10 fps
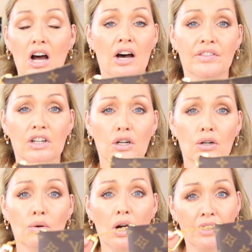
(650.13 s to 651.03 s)
on the
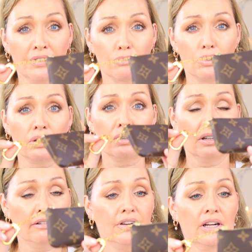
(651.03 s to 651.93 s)
go, on the run,
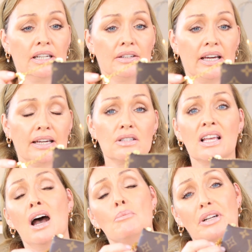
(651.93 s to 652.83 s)
flying out of the house,